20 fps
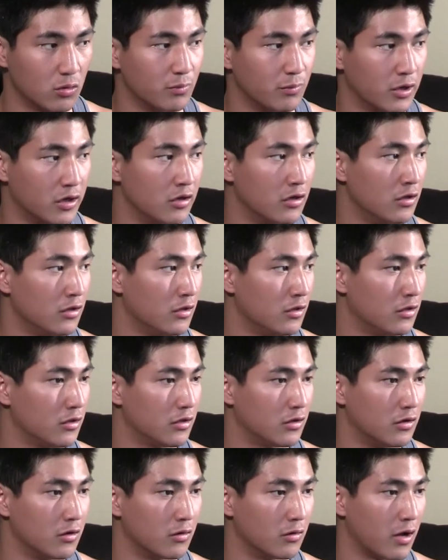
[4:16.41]
But,
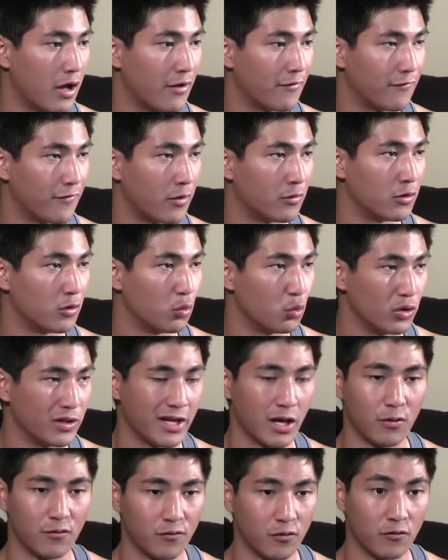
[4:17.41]
I found it really
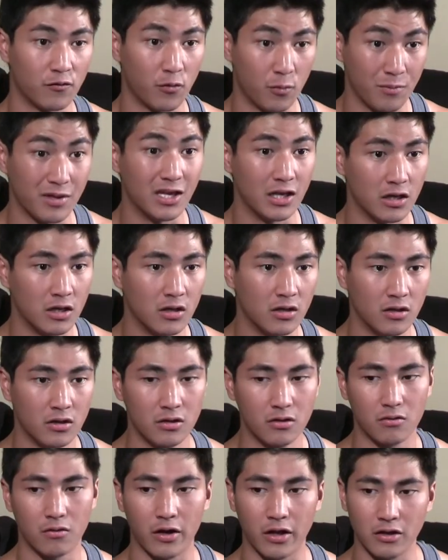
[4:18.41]
helpful for me,
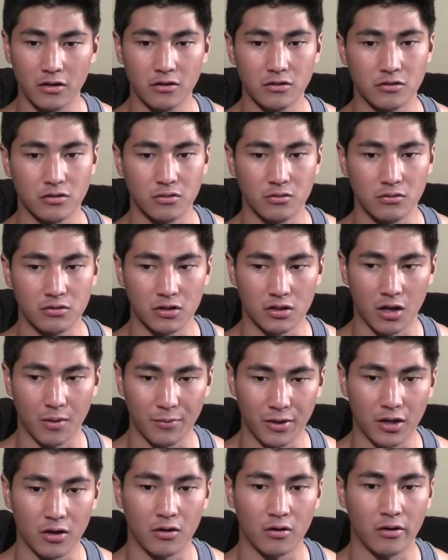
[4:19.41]
right? To come
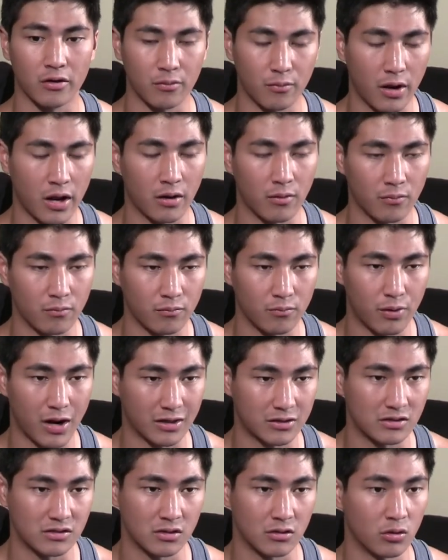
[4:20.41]
here and
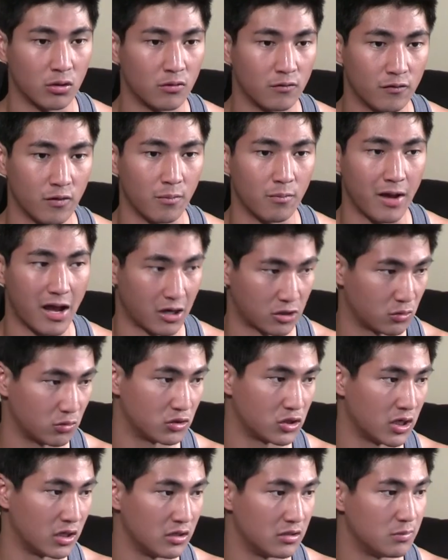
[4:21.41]
practice and learn from actual
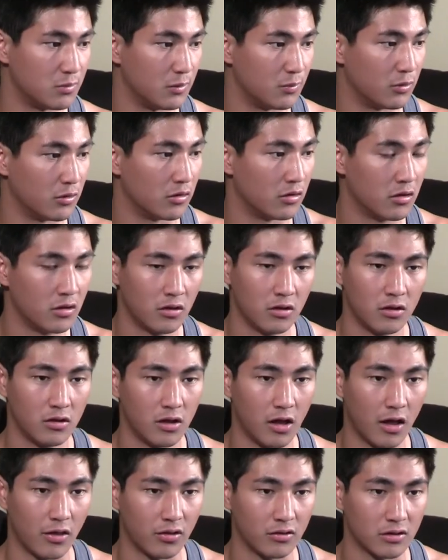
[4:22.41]
Chinese people.
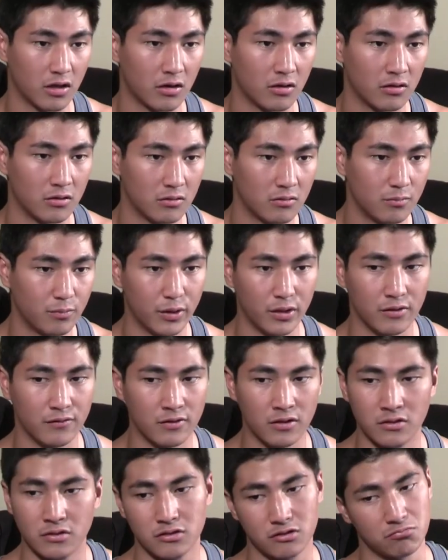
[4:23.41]
I think that'll pay
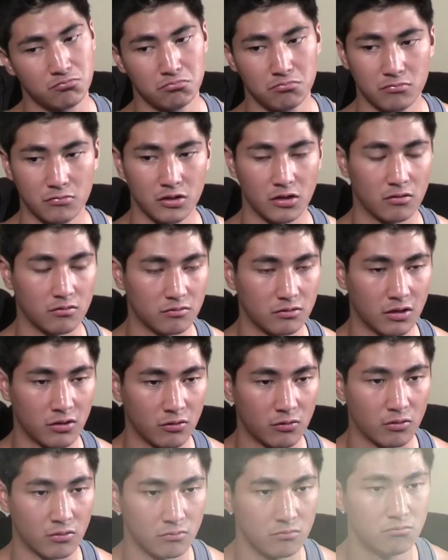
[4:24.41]
dividends, down the
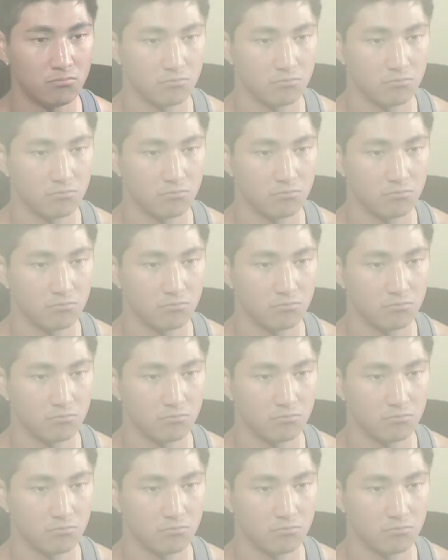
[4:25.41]
road.